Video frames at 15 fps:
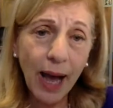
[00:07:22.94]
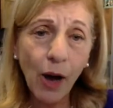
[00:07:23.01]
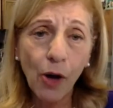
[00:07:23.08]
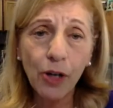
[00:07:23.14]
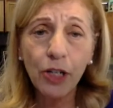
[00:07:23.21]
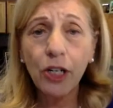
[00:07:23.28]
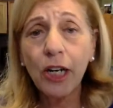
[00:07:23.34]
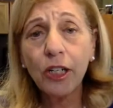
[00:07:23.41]

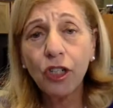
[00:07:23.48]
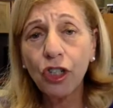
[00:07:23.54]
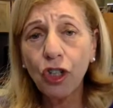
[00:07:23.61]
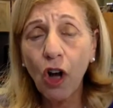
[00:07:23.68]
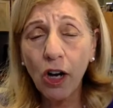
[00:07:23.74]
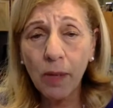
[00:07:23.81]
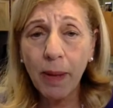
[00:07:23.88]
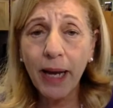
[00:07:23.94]
on to
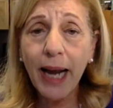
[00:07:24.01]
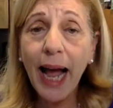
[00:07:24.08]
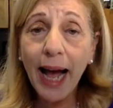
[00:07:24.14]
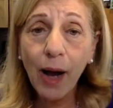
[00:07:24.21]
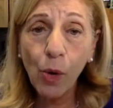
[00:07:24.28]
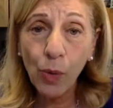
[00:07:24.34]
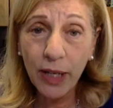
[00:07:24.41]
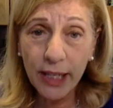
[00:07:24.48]
talk about
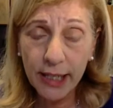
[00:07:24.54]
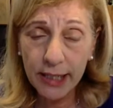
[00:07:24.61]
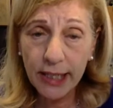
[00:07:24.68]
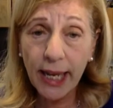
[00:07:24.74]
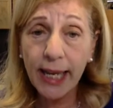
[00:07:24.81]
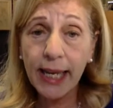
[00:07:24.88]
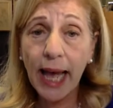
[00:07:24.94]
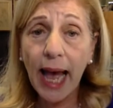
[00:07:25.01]
how we can
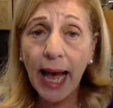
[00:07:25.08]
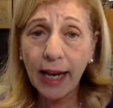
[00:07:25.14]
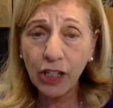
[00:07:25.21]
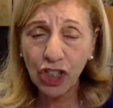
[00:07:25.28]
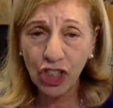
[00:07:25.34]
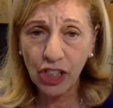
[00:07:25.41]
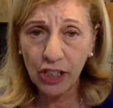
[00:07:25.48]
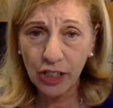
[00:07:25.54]
take
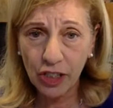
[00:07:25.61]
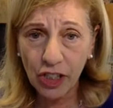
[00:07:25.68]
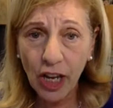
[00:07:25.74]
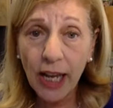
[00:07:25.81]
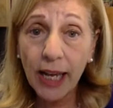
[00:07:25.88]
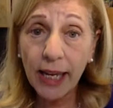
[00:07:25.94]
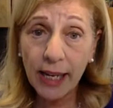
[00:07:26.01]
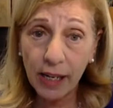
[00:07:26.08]
actions
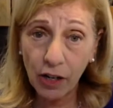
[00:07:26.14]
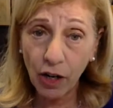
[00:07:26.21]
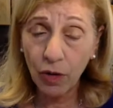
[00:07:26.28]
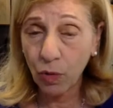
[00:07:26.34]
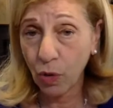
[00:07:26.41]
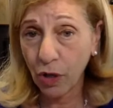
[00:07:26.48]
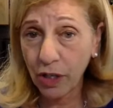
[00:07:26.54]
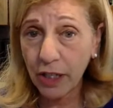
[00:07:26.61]
in
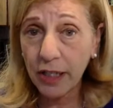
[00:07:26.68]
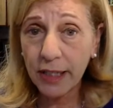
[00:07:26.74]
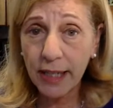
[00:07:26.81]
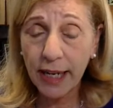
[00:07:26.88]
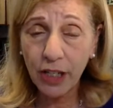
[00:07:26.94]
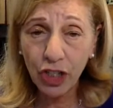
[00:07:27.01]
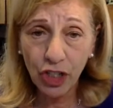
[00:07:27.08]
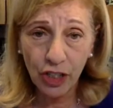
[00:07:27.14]
our
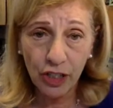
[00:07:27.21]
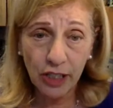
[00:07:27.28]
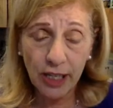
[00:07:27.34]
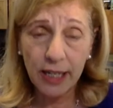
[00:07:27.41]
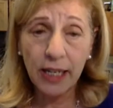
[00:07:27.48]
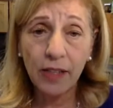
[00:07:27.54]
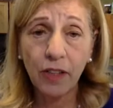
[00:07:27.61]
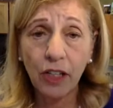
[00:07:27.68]
organizations
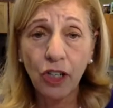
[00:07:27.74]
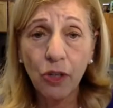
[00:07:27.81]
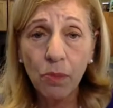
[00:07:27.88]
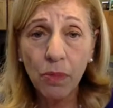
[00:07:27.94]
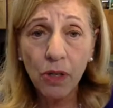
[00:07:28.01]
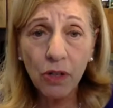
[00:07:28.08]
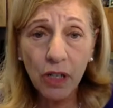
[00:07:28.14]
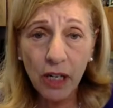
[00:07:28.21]
and in the
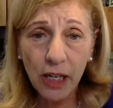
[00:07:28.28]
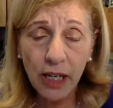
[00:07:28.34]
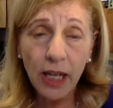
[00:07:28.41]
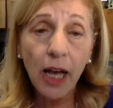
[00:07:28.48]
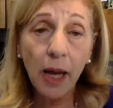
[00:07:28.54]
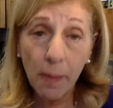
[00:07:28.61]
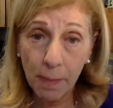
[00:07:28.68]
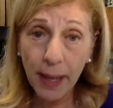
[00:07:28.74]

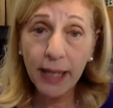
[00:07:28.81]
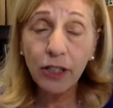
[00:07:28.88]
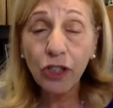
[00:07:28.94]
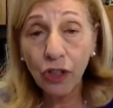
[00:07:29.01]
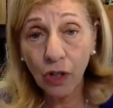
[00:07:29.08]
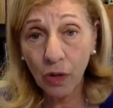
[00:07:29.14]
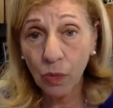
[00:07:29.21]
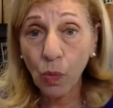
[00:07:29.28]
community
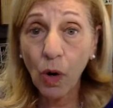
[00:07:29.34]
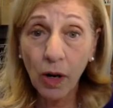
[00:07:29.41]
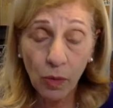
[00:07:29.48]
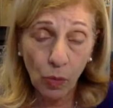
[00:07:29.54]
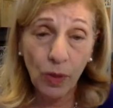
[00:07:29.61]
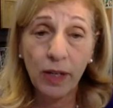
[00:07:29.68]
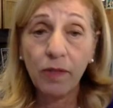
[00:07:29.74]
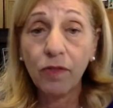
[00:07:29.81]
based on
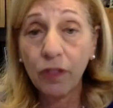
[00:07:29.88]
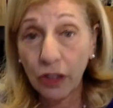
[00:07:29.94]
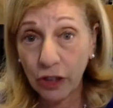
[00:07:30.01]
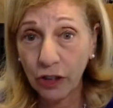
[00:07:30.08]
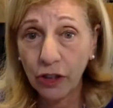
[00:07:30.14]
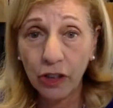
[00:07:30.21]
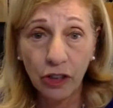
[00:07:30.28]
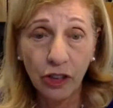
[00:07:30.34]
what we've
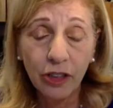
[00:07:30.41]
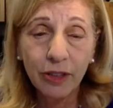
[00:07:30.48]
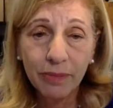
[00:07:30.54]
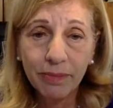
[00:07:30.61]
learned